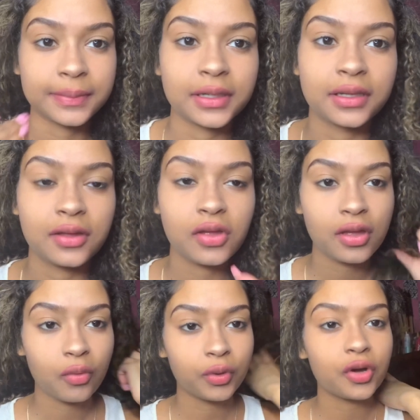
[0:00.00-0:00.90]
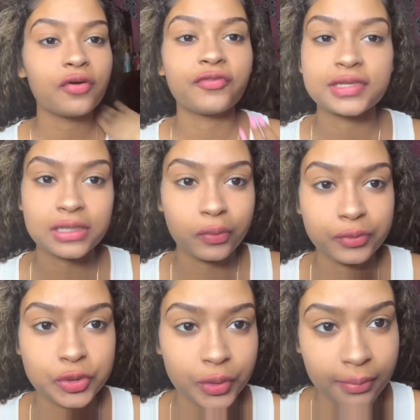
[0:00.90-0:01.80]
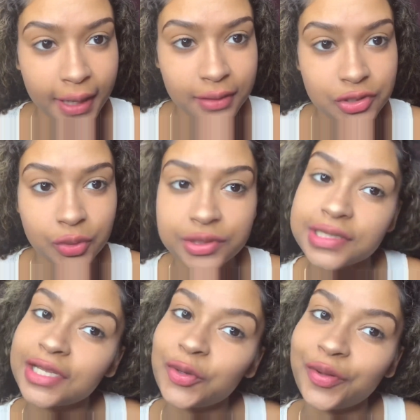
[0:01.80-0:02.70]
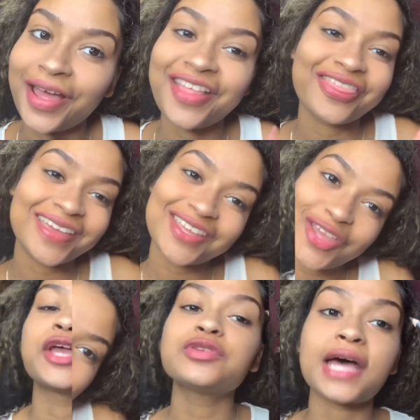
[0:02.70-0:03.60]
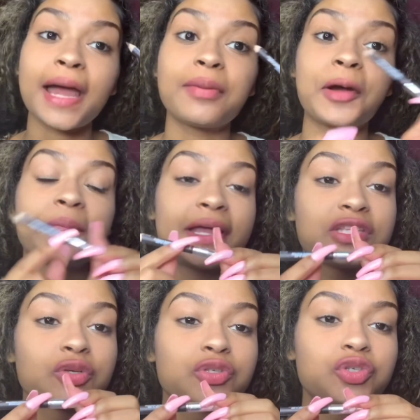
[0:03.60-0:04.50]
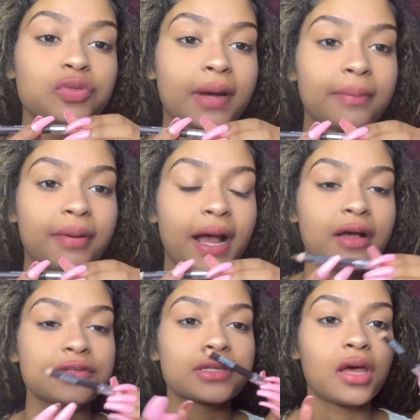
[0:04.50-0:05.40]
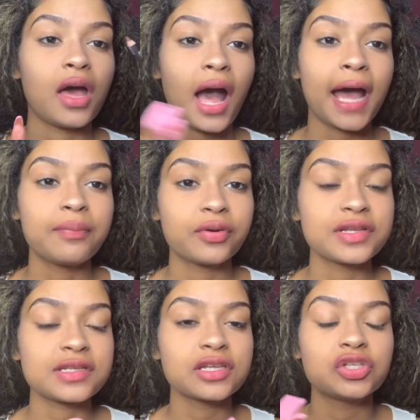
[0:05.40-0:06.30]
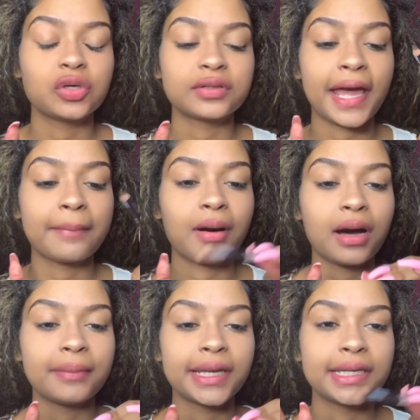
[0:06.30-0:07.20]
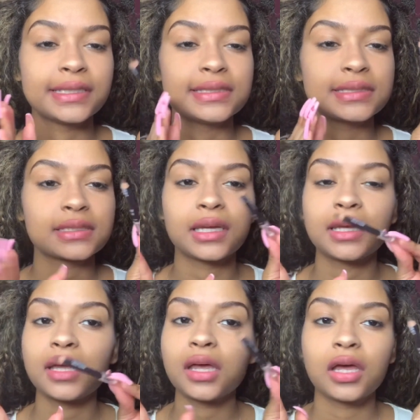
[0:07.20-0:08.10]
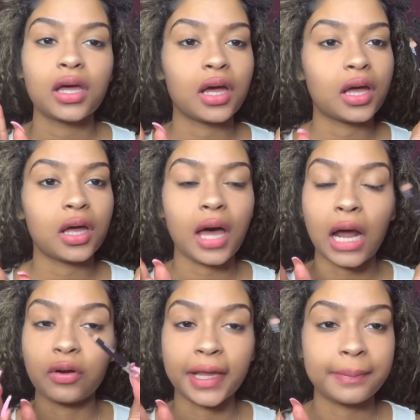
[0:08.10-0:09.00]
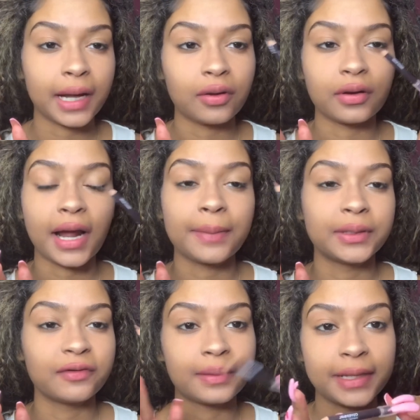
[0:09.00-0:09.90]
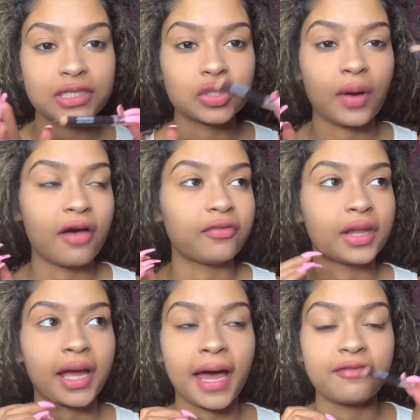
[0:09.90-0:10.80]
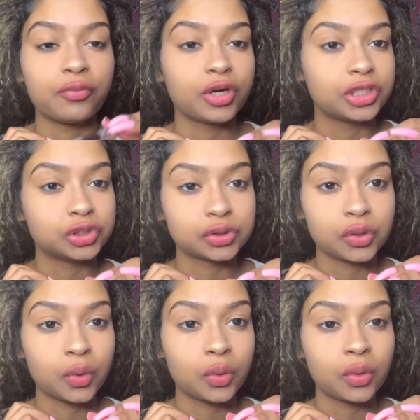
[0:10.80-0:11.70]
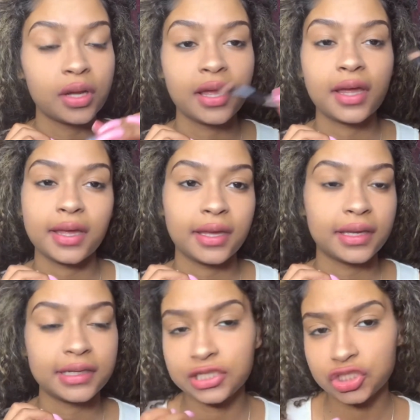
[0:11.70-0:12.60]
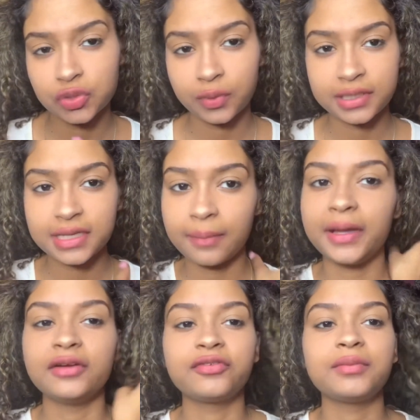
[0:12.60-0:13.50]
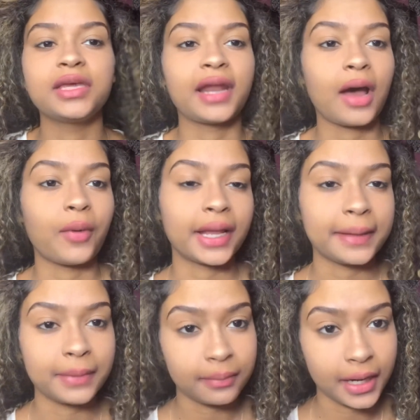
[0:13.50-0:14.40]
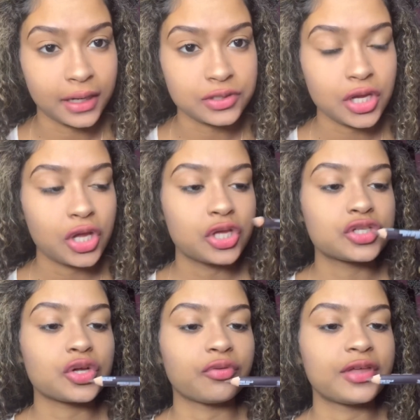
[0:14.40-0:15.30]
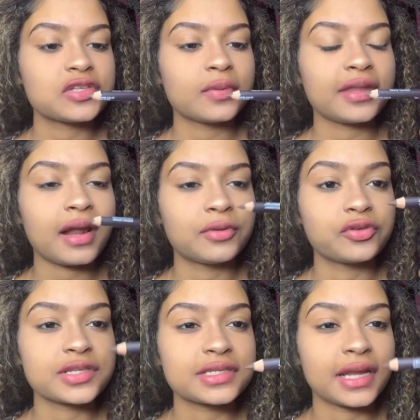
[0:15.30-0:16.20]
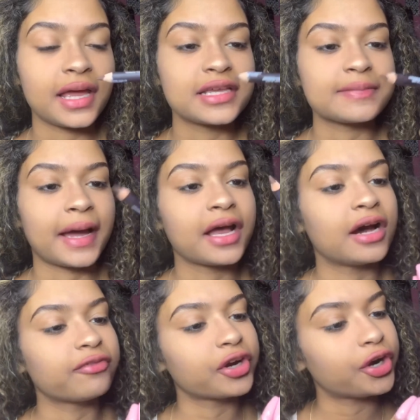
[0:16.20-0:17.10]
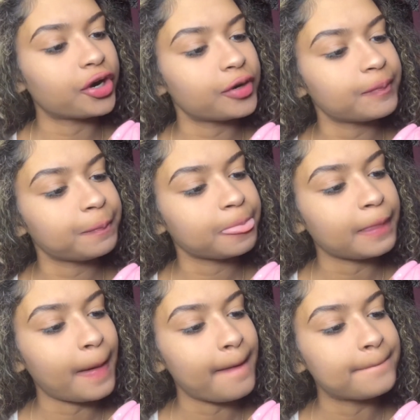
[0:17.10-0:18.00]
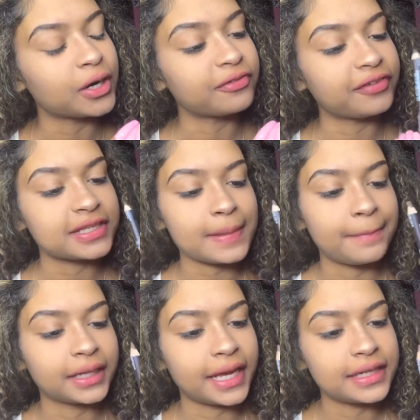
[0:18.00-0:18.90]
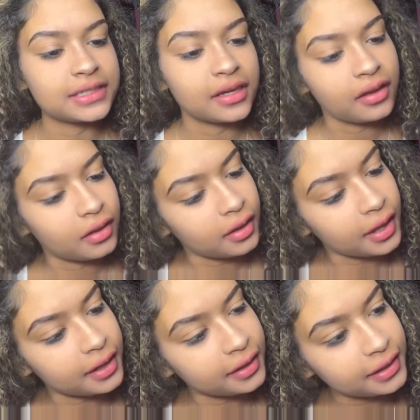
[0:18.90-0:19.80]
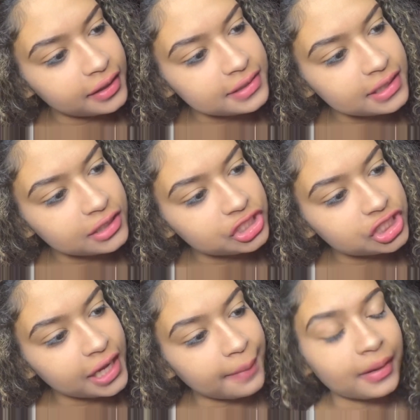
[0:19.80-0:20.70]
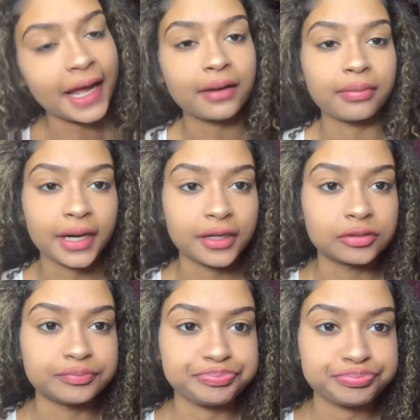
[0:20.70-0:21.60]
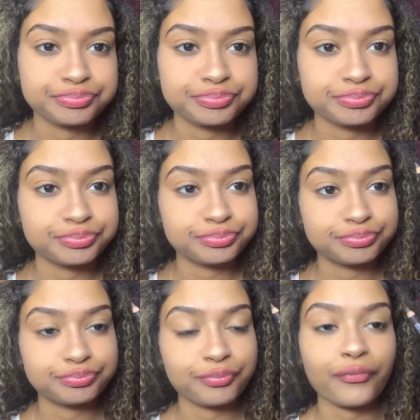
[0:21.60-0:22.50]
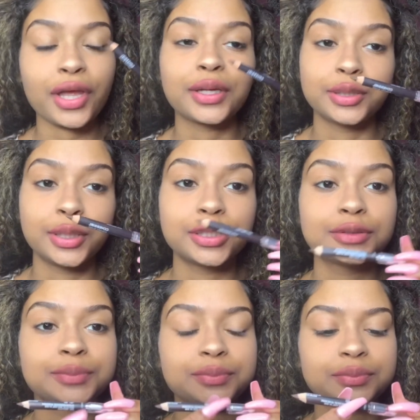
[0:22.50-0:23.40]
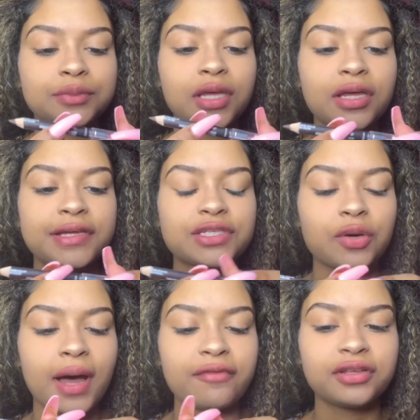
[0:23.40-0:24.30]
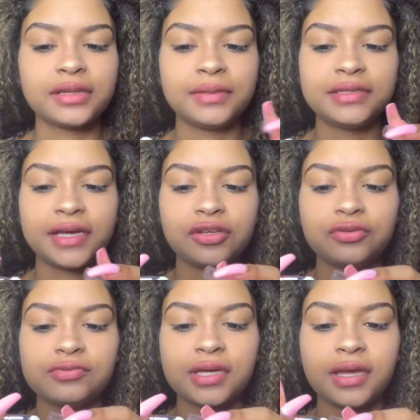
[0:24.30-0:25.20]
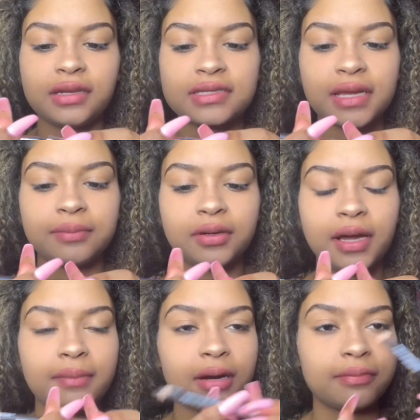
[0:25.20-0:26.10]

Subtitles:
but we're gonna fix that when we do the brows, so just ignore that. Thank you. I use an eyebrow pencil to do my brows. I personally don't like pomades. I don't like powder. I prefer pencil. I feel like I have more control and it just works out better for me and how I like my brows. So this one that I'm using today is by CoverGirl, Perfect Blend, and it is in the shade Black Brown. Yeah. So I really be dead using any type of eyebrow